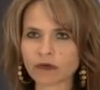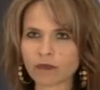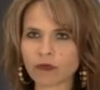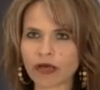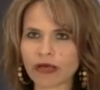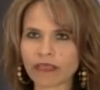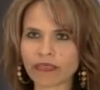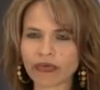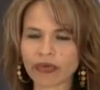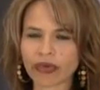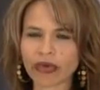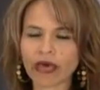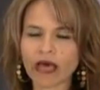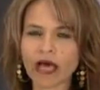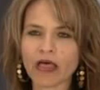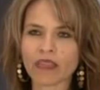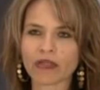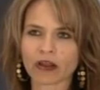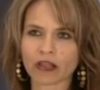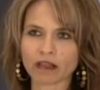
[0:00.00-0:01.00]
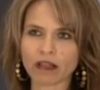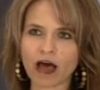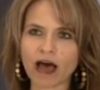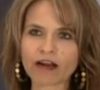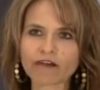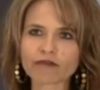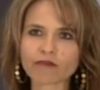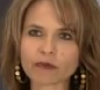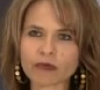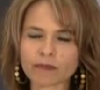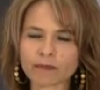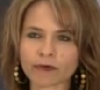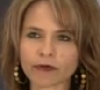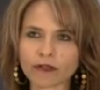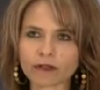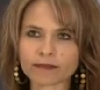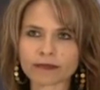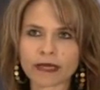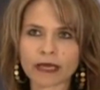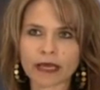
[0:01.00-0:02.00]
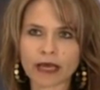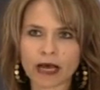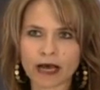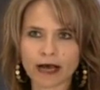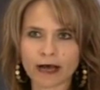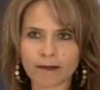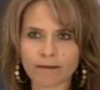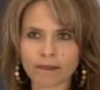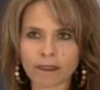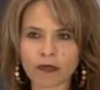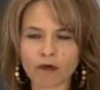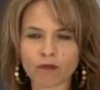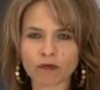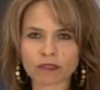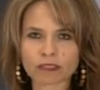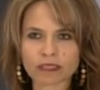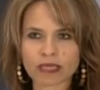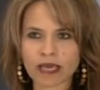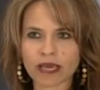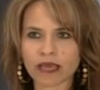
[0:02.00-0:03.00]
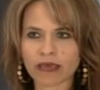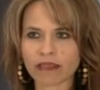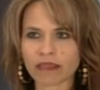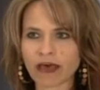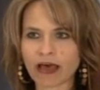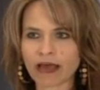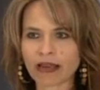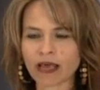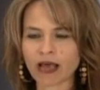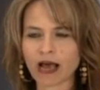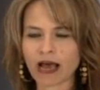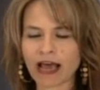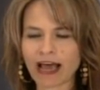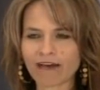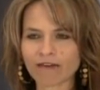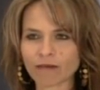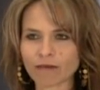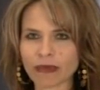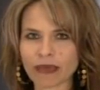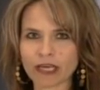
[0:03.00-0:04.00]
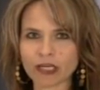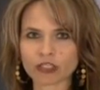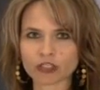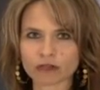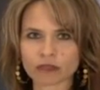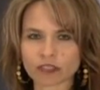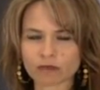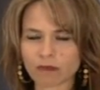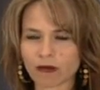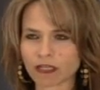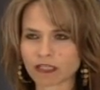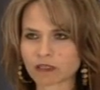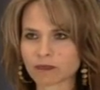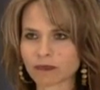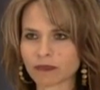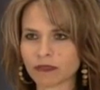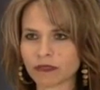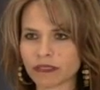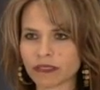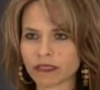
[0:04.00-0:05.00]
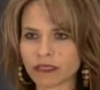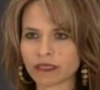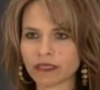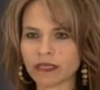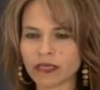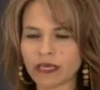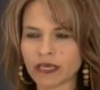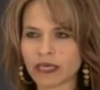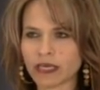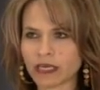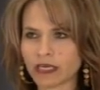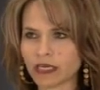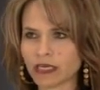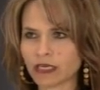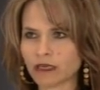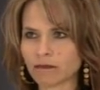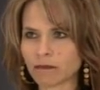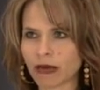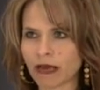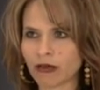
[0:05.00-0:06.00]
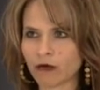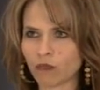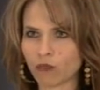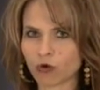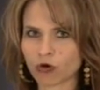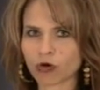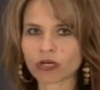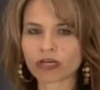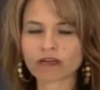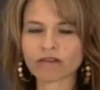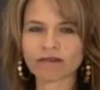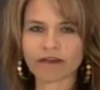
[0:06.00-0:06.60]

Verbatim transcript: Well, I think that a lot of people um, would say that I have a major responsibility in, in, in, my work